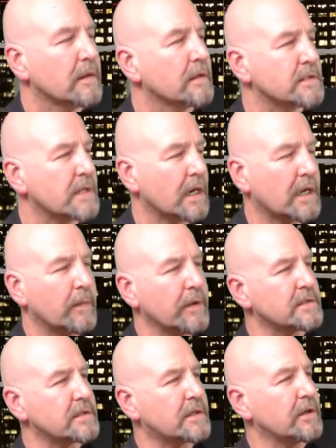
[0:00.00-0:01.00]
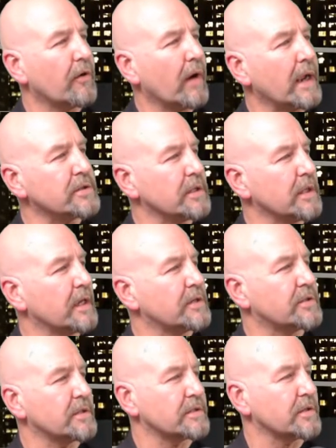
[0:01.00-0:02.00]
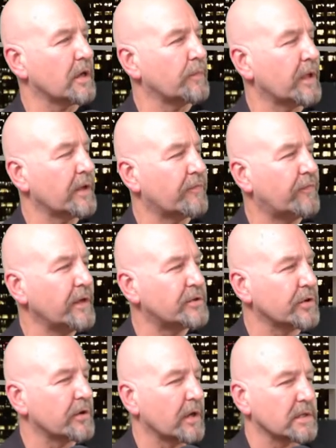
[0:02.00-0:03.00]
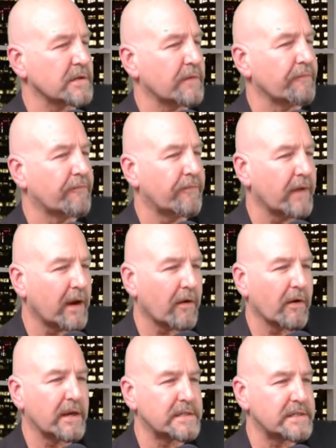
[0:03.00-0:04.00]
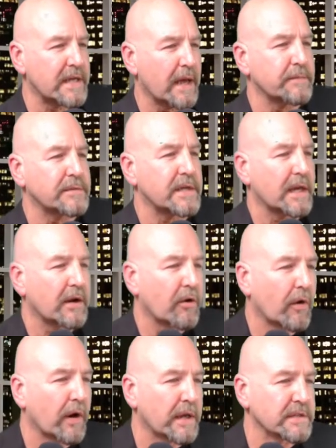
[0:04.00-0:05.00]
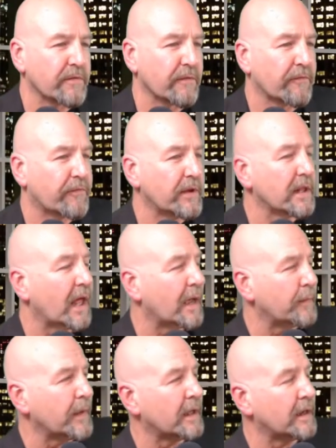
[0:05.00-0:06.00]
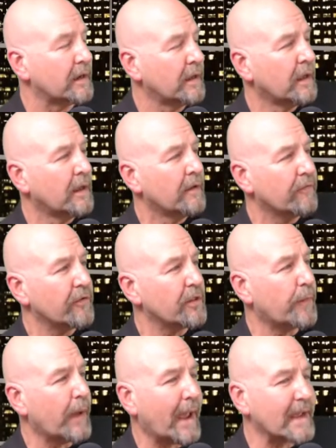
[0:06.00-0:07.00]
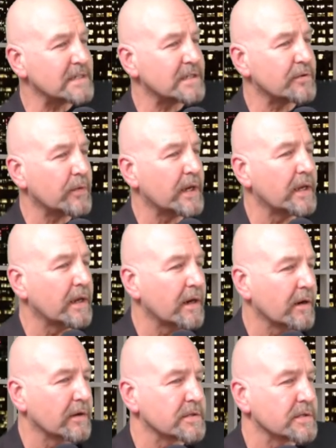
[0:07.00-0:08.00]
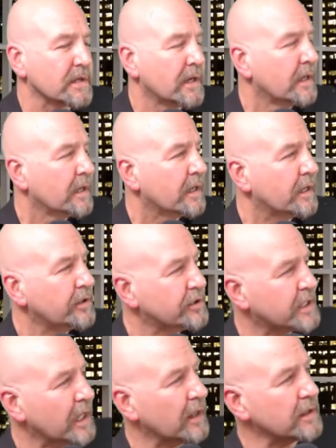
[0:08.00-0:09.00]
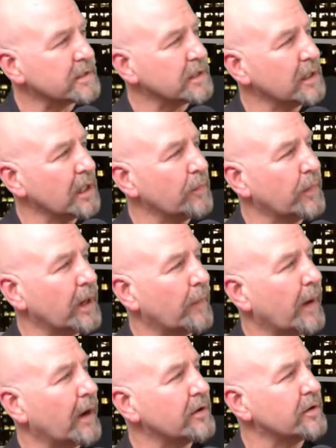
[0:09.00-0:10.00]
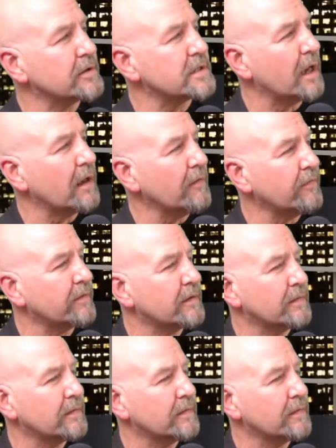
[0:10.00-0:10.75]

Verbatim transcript: Succubus, congratulations on being featured on some very tempting coins from PheliMint for the past three years. Can you tell us a little bit about yourself?